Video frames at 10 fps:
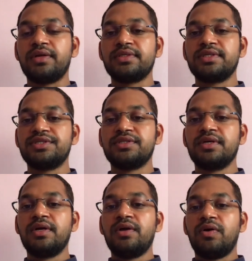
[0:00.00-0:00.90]
such
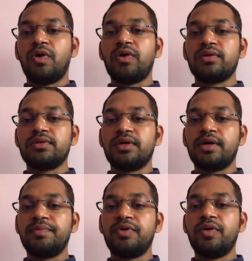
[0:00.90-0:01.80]
on the
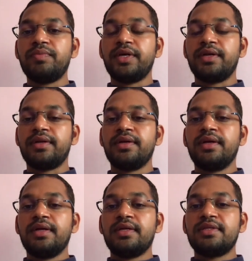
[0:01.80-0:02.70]
abdomen.
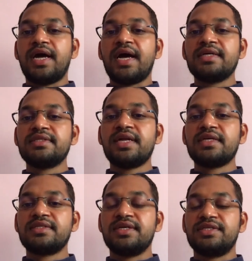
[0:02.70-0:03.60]
The asanas
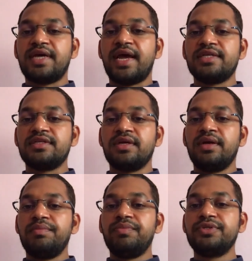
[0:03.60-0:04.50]
such as
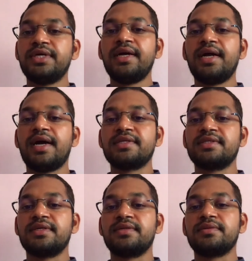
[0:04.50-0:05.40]

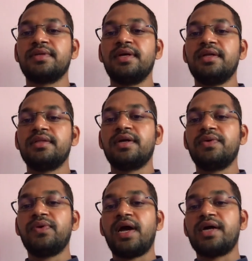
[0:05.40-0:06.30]
Bhujangasana,
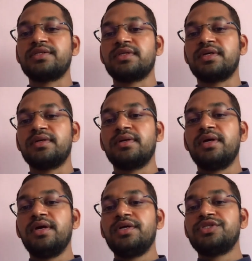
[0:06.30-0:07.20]
Dhanurasana,
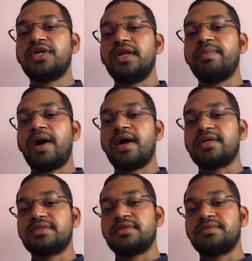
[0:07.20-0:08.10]

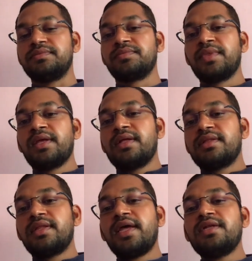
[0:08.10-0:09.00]
Shalabhasana.
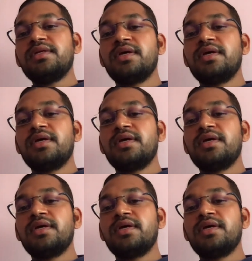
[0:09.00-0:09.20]
Then